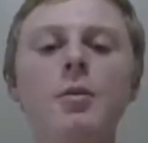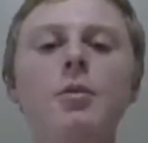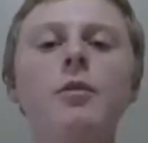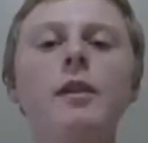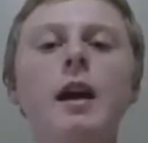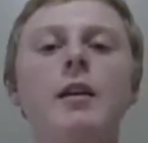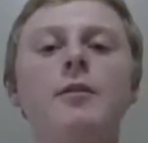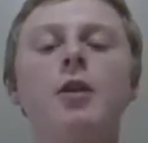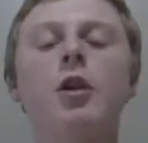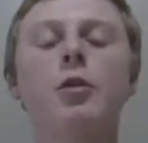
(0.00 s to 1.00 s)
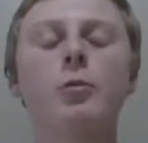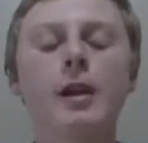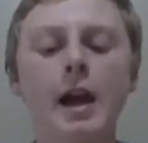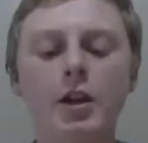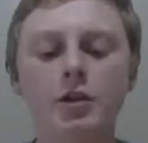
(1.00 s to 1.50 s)
Moving on for all the
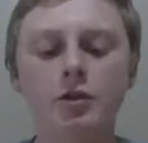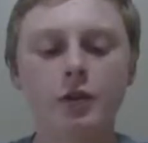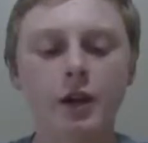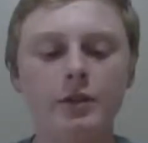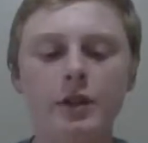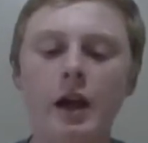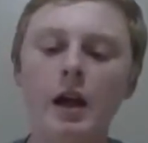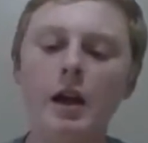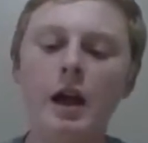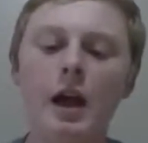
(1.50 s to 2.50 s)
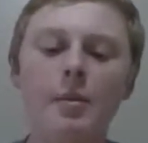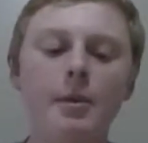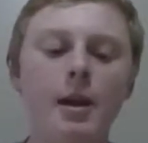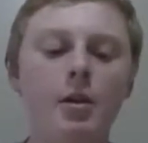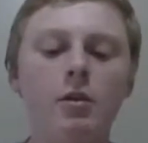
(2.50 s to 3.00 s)
reaction strikes, I
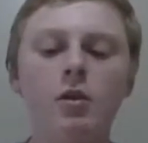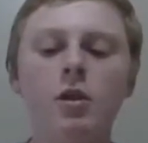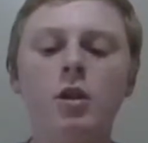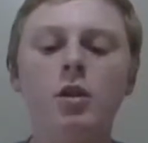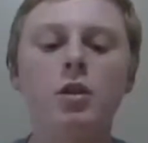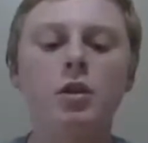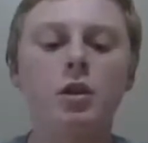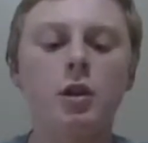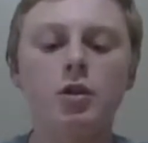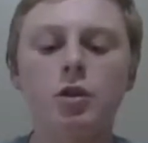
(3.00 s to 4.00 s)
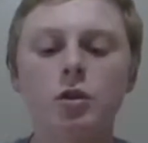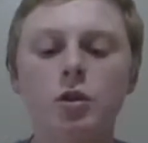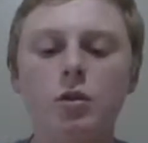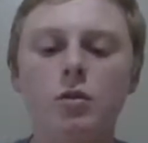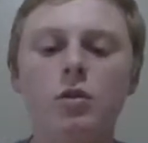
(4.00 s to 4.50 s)
am now going to show
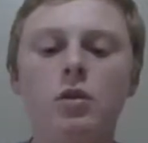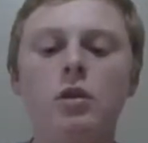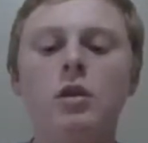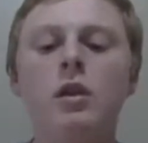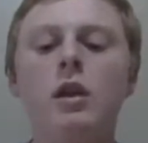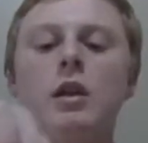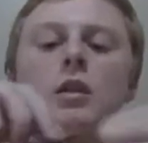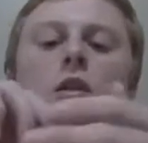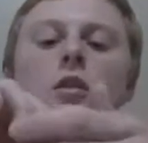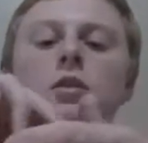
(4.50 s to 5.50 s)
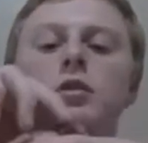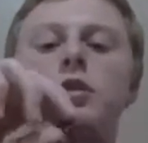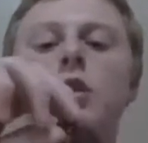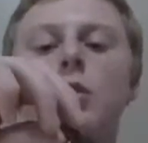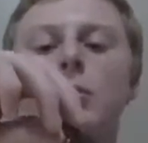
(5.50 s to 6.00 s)
you a little
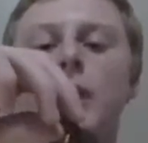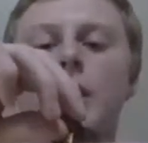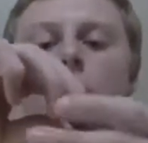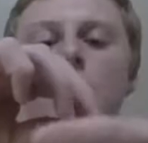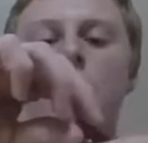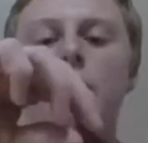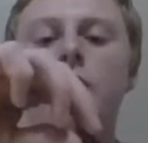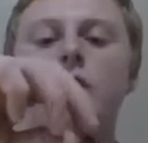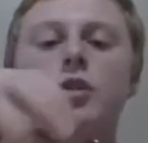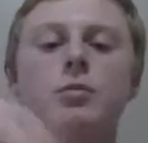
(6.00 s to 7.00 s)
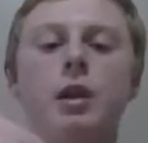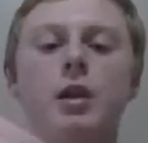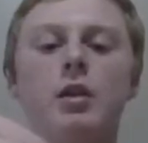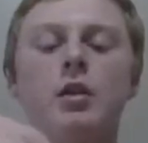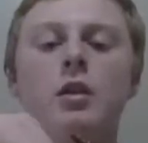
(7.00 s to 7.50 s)
slower bait, creature
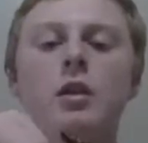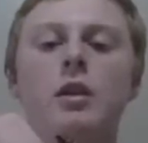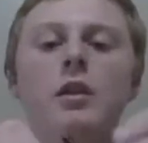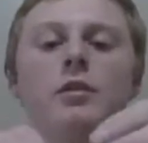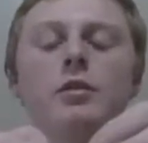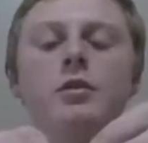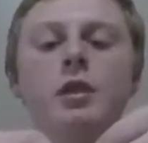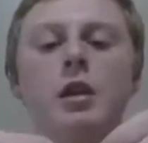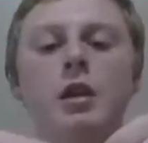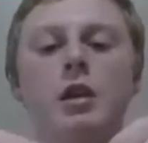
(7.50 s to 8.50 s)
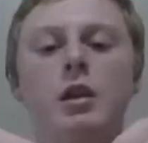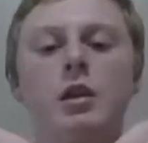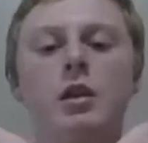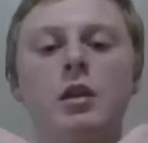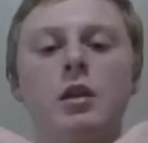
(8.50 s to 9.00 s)
bait. This is
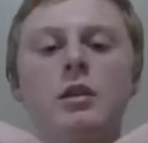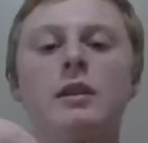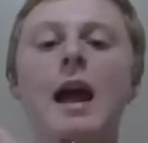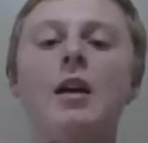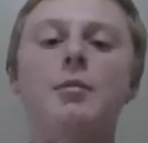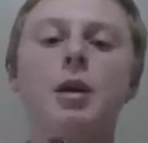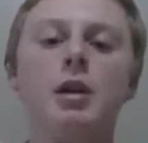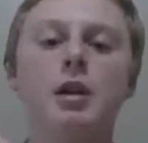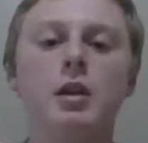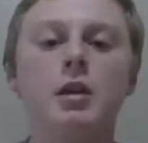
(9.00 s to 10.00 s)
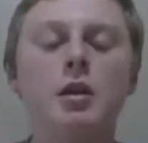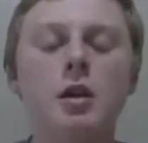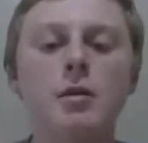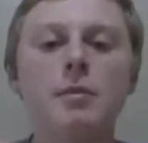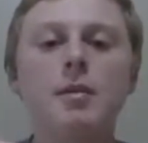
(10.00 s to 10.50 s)
a dock monkey
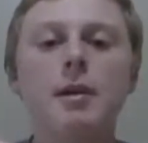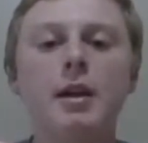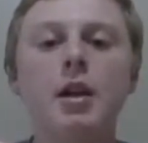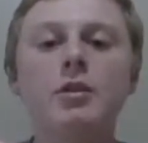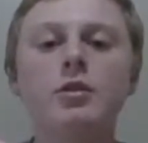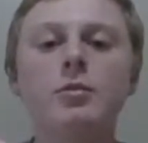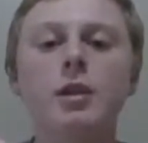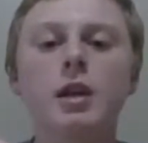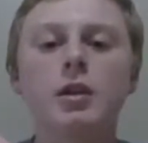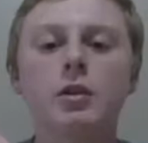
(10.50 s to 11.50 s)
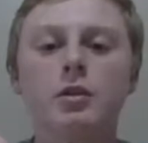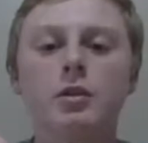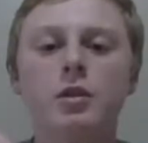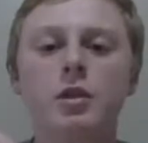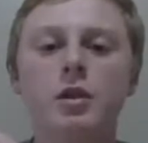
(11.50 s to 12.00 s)
made by Custom Kickers